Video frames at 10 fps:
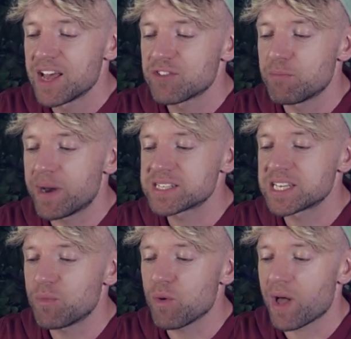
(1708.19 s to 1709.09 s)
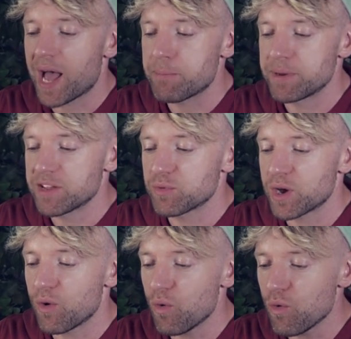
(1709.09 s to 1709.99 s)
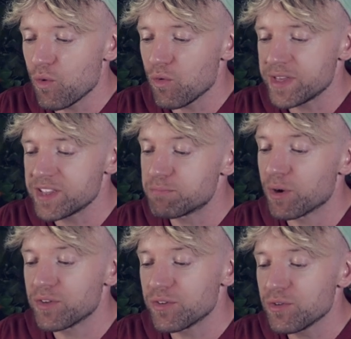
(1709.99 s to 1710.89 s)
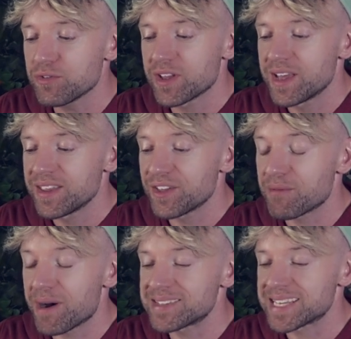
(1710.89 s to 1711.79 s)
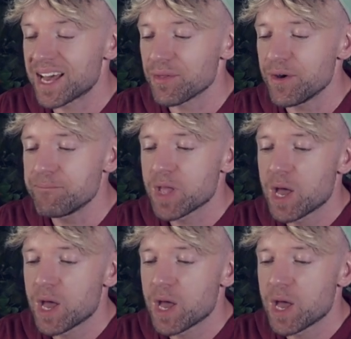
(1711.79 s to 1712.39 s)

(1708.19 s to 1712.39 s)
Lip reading: So basically what will happen is we'll get all these bundles that come out together,